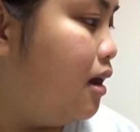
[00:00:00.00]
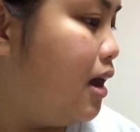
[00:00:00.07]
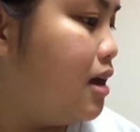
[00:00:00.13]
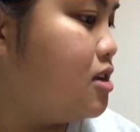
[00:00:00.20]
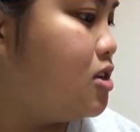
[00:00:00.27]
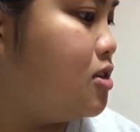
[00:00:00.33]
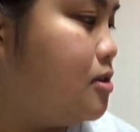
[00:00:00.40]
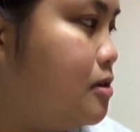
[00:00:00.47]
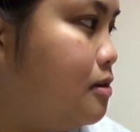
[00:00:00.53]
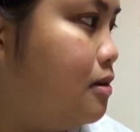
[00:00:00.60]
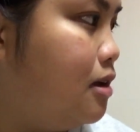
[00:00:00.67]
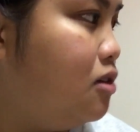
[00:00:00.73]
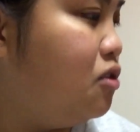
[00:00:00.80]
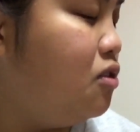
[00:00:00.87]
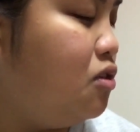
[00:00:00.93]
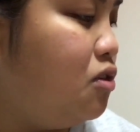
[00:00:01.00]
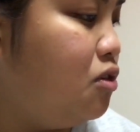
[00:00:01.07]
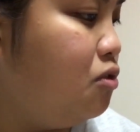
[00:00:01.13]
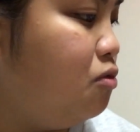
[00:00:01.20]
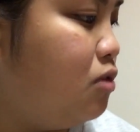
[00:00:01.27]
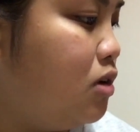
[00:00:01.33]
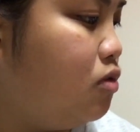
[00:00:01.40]
As to the
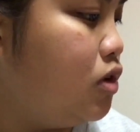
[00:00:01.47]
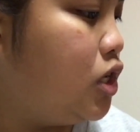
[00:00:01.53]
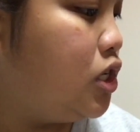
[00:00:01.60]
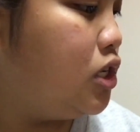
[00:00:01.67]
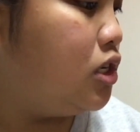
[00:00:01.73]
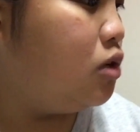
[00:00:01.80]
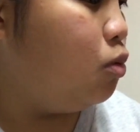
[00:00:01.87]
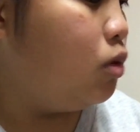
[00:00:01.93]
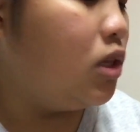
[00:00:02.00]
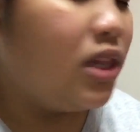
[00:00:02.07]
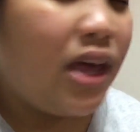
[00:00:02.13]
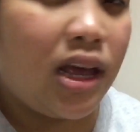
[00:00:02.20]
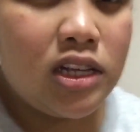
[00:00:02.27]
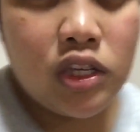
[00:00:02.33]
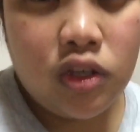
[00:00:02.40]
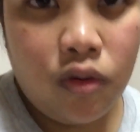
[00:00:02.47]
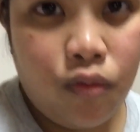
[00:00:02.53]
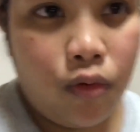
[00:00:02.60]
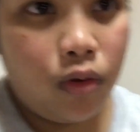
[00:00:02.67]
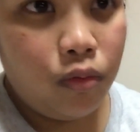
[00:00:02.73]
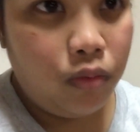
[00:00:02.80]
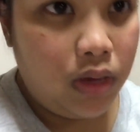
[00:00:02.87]
Lululun one, which will last you
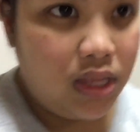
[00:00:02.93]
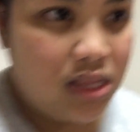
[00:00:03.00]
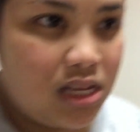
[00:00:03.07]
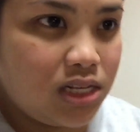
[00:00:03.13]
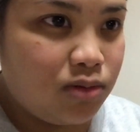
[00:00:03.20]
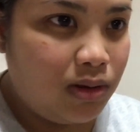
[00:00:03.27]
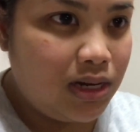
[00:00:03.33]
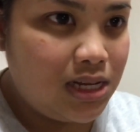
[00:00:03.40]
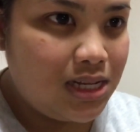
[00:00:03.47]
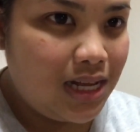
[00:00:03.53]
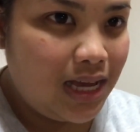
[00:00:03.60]
for a week, this one is